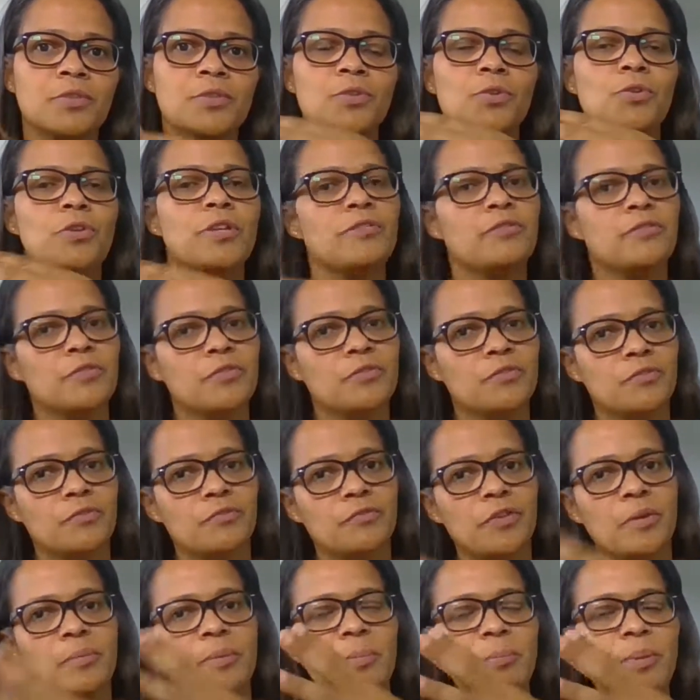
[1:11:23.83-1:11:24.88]
talking
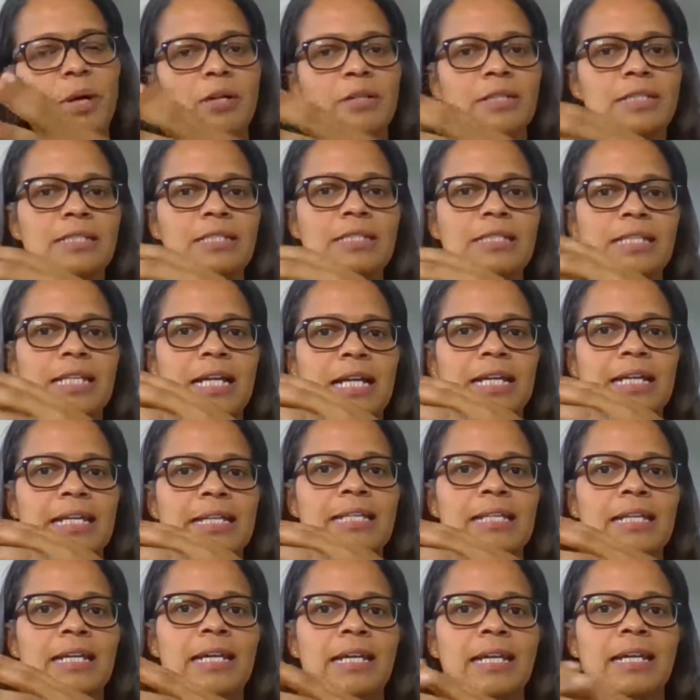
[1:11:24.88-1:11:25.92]
from a policy
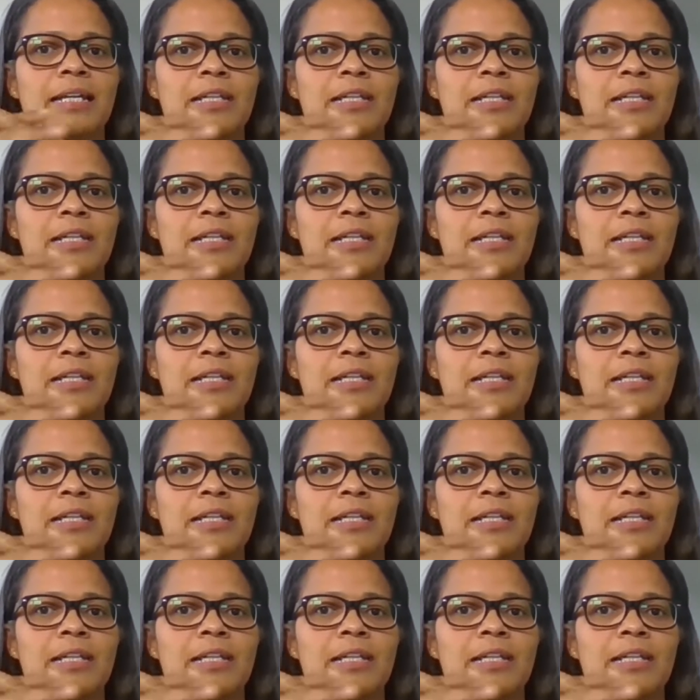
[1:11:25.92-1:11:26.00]
side,